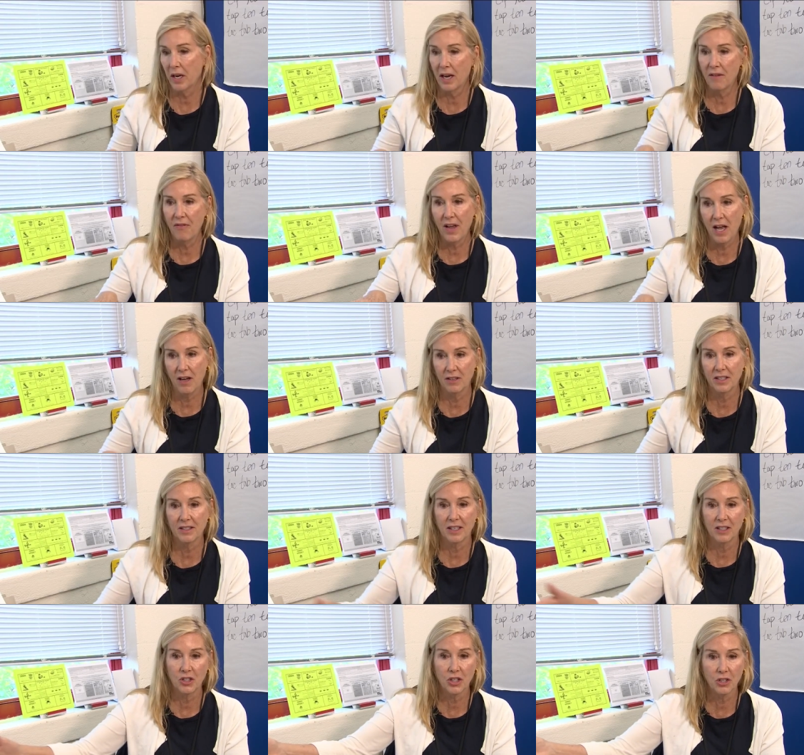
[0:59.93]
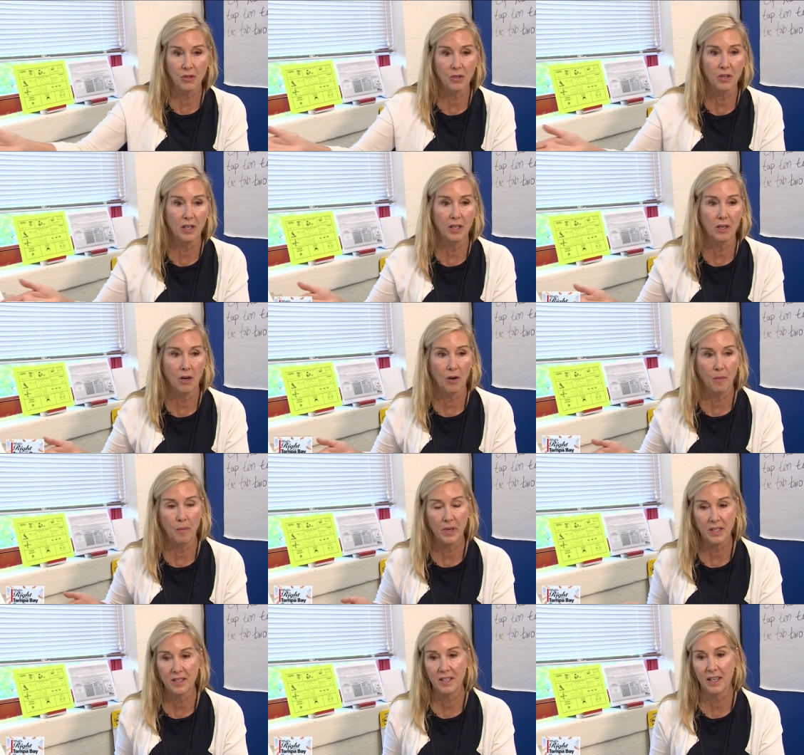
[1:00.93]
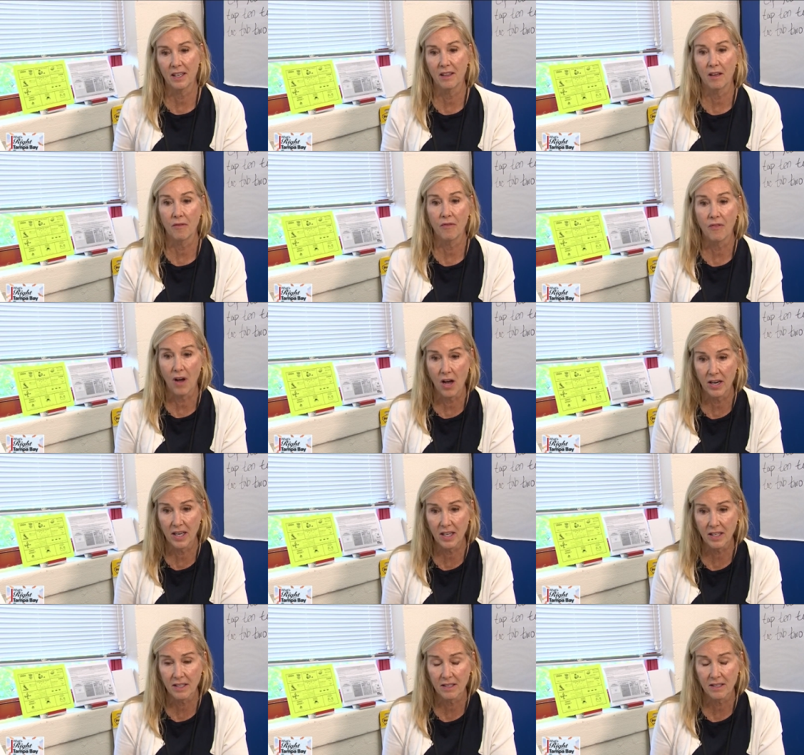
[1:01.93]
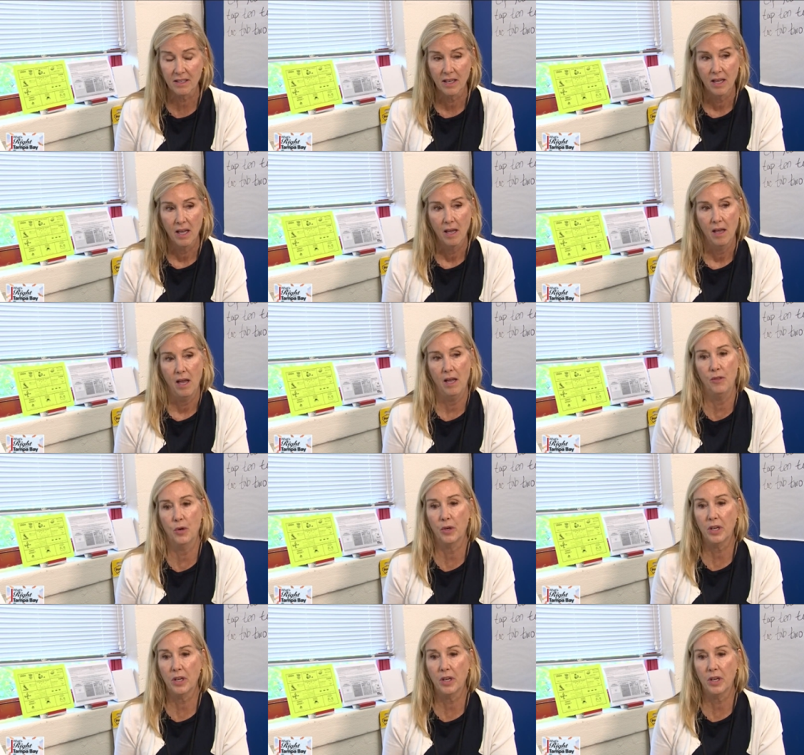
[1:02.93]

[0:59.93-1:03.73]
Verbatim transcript: I found is that children are missing the phonics, and they're